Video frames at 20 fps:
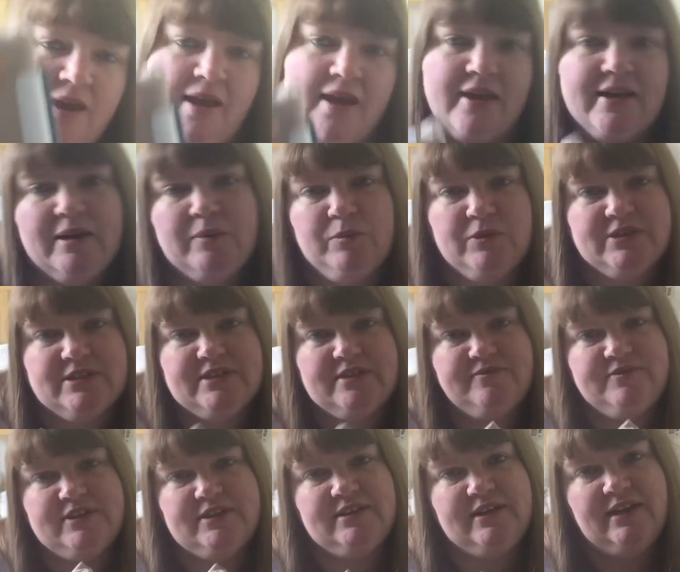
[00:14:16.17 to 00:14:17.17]
And then once
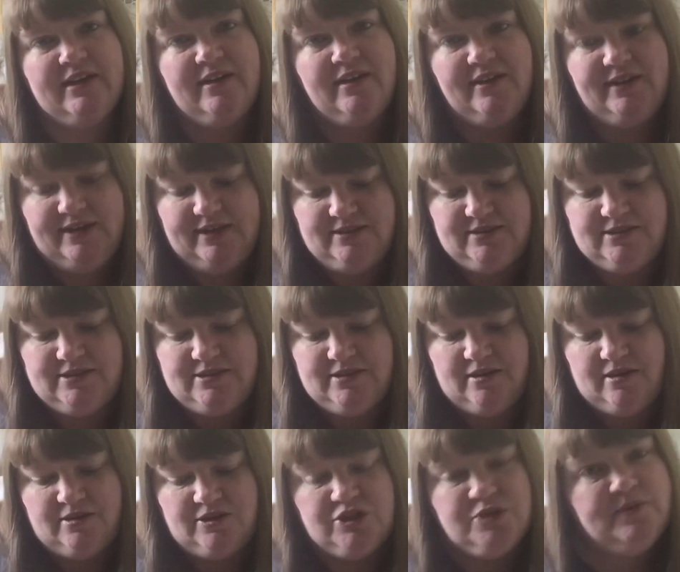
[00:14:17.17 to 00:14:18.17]
I've done that, I can
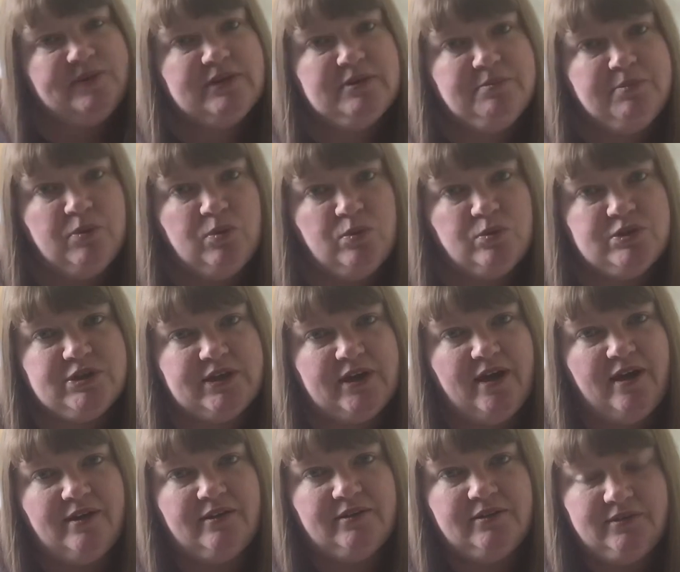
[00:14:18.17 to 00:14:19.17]
start doing the
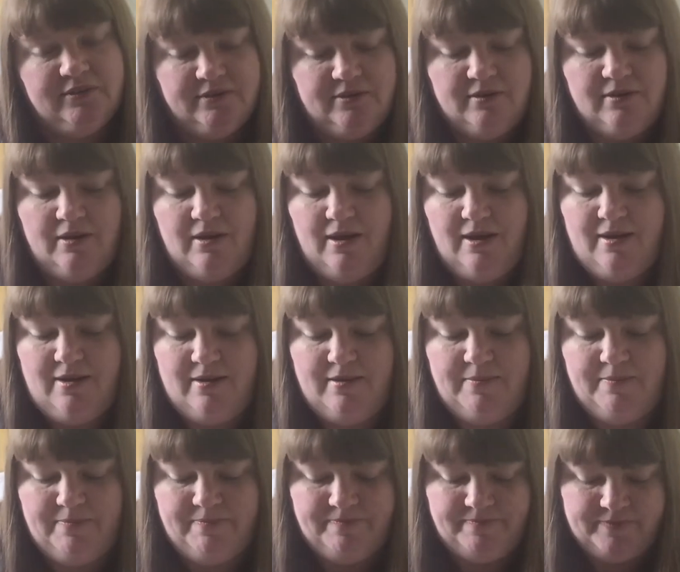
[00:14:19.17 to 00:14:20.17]
border.
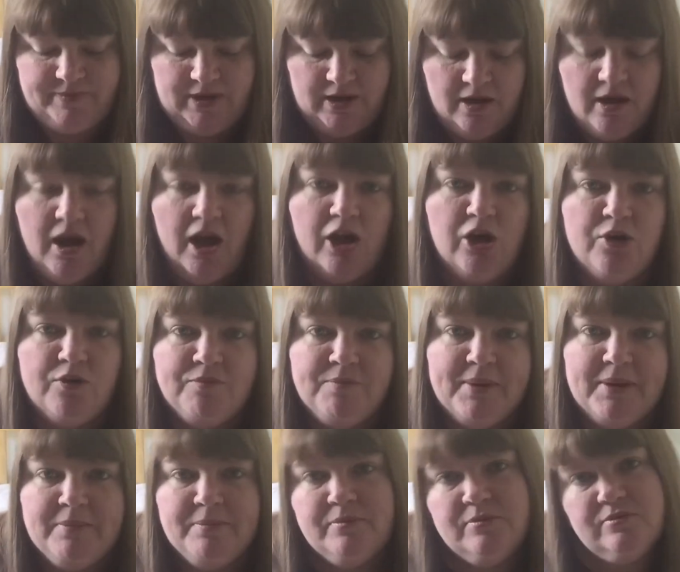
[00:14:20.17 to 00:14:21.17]
A lot of
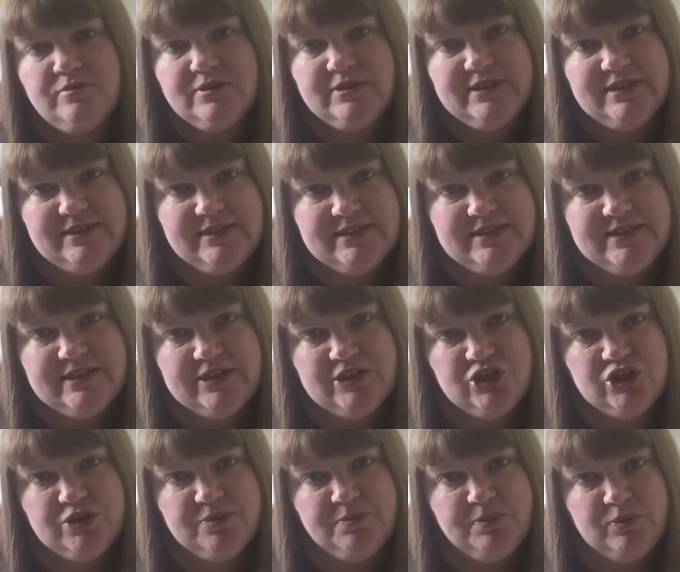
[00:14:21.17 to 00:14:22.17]
people did
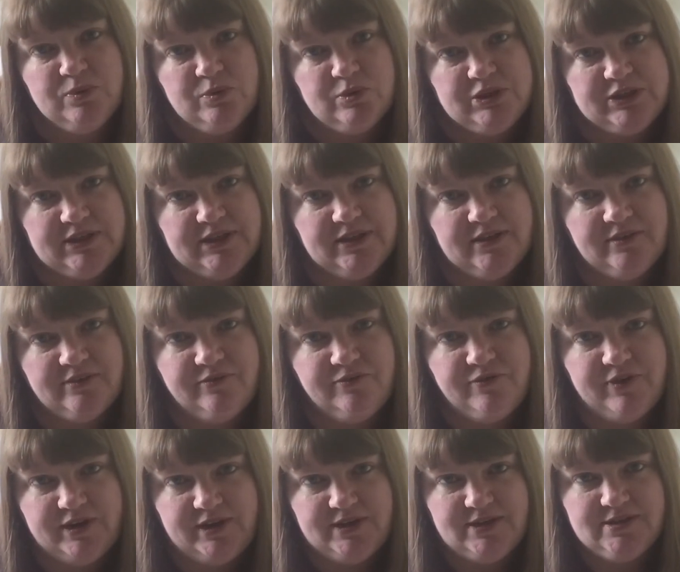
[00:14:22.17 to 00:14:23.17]
stitch the border
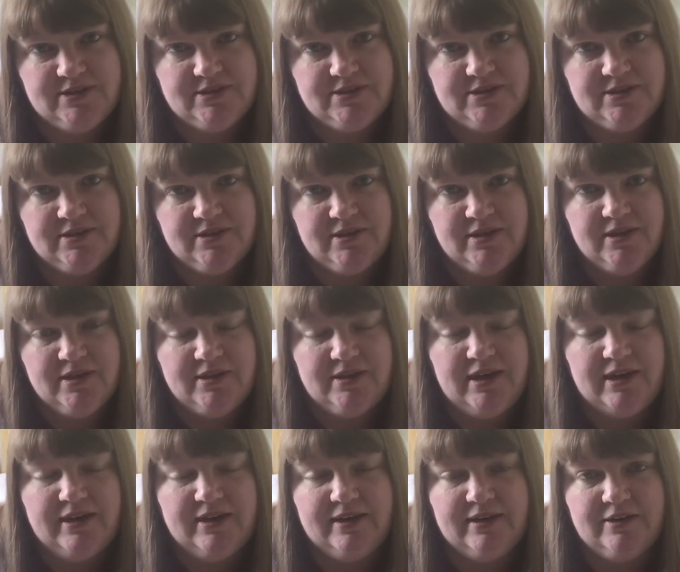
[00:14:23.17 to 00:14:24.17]
first,
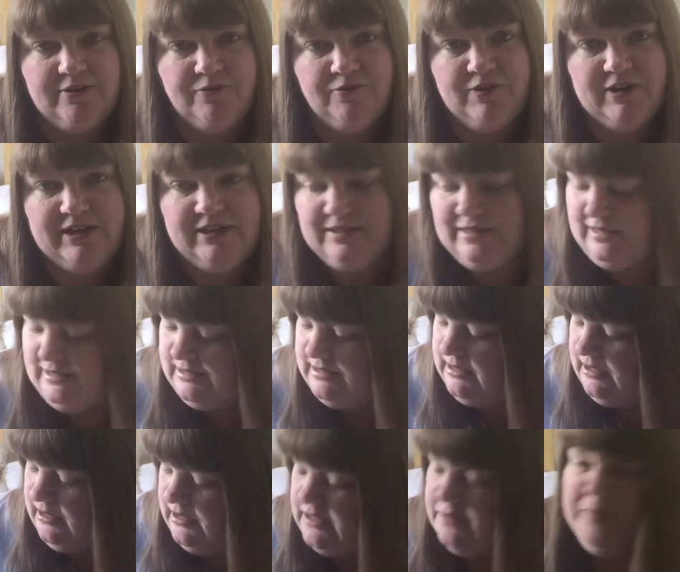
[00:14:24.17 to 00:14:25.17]
then they're going to fill in the
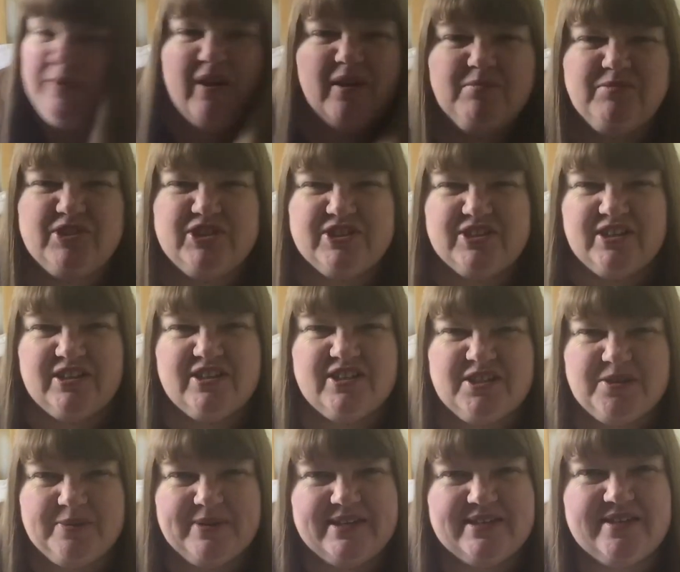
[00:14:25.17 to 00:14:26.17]
insides, but I'm just going
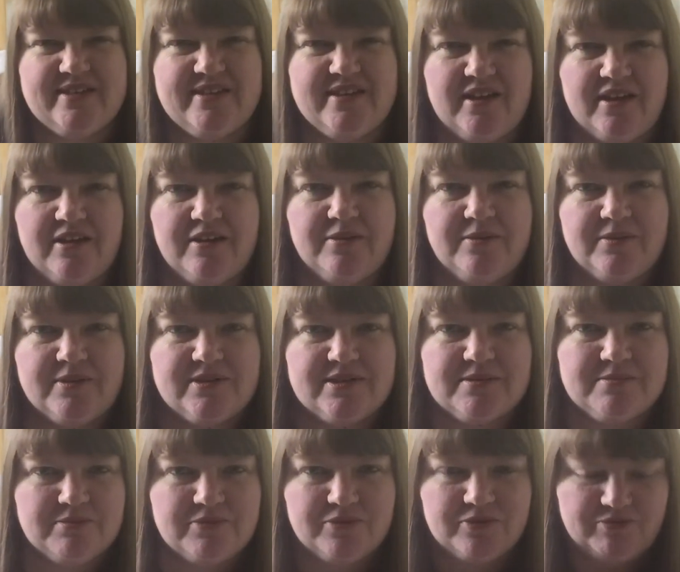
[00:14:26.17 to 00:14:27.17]
to do it as I go, because
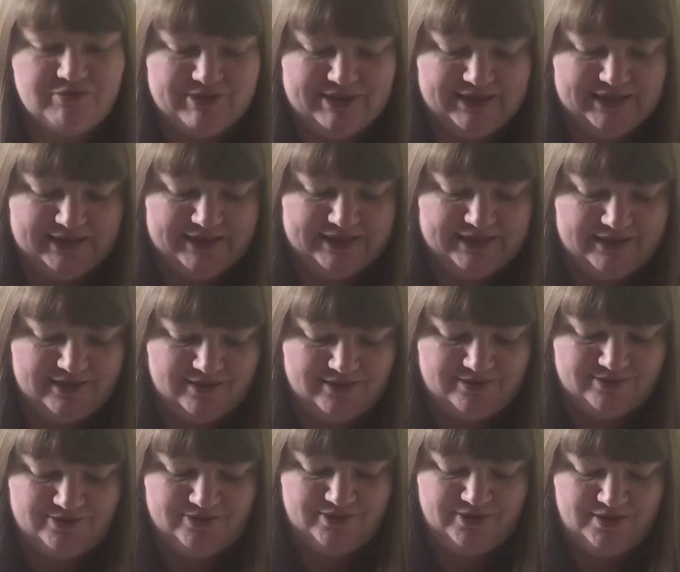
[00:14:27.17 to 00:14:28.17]
I'm not really
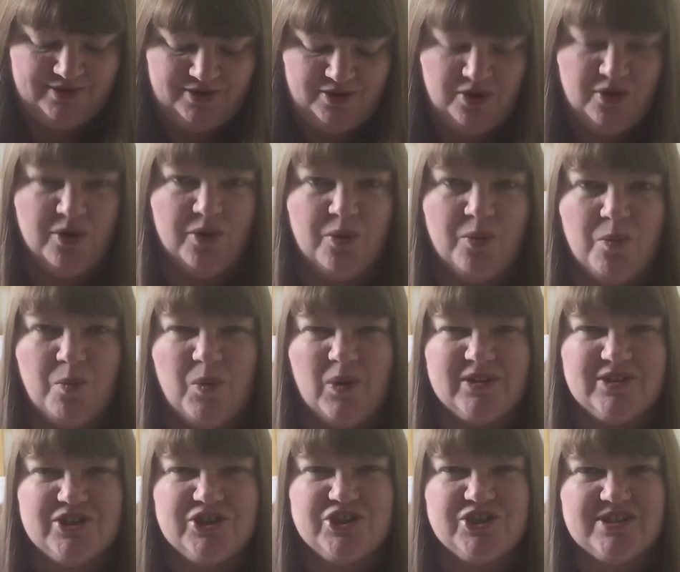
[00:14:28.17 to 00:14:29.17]

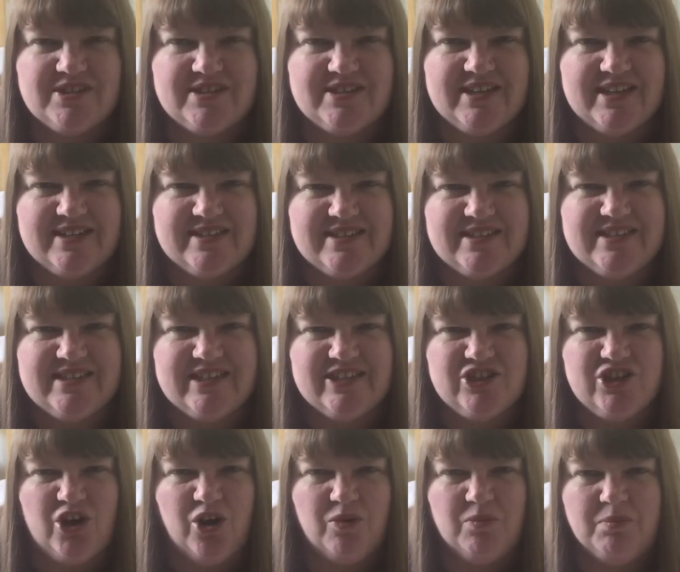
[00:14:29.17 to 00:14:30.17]
one to just sit and
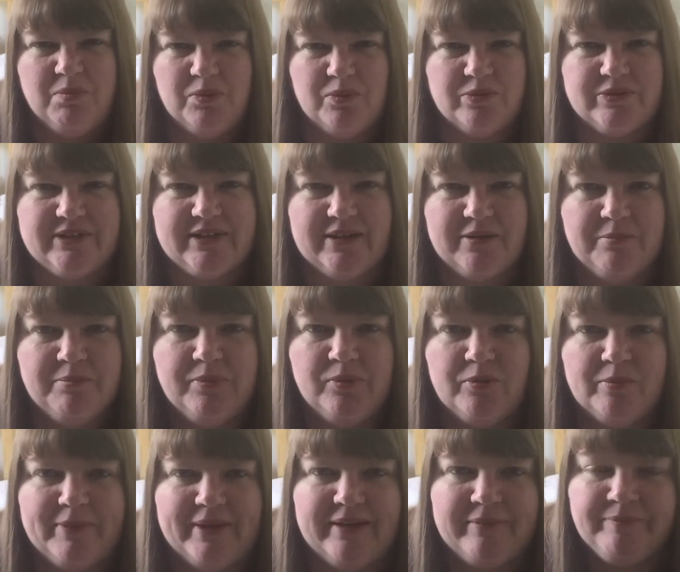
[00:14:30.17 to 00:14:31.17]
stitch a whole border. That would
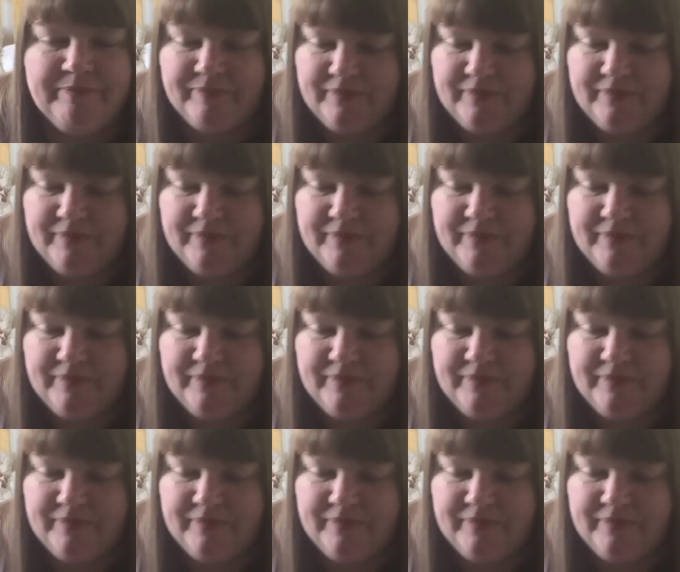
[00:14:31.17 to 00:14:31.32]
bore me.